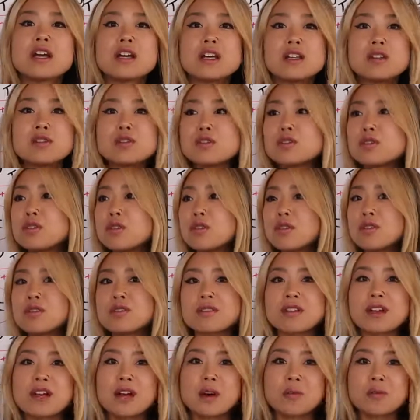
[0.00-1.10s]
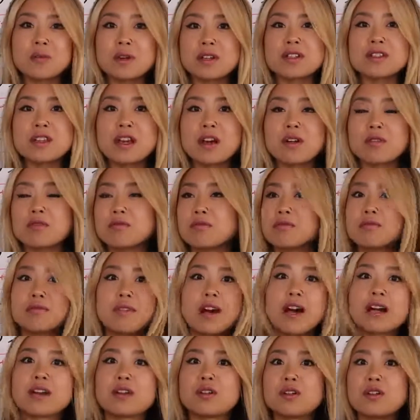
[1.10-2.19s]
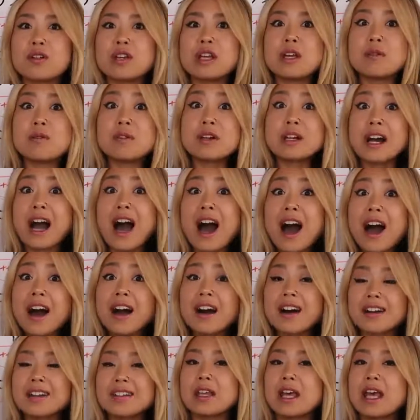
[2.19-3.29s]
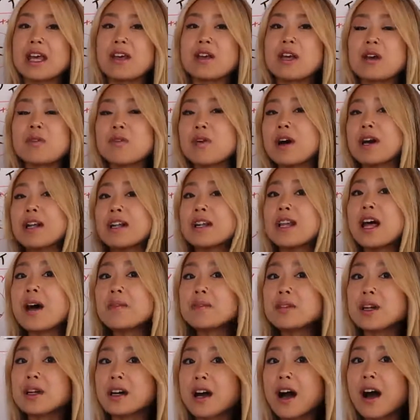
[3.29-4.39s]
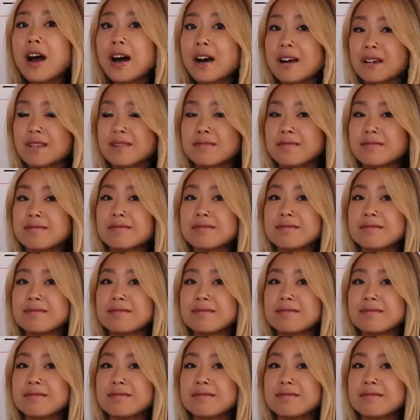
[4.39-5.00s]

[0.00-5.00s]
introduce myself. I don't know even car. If I love the car.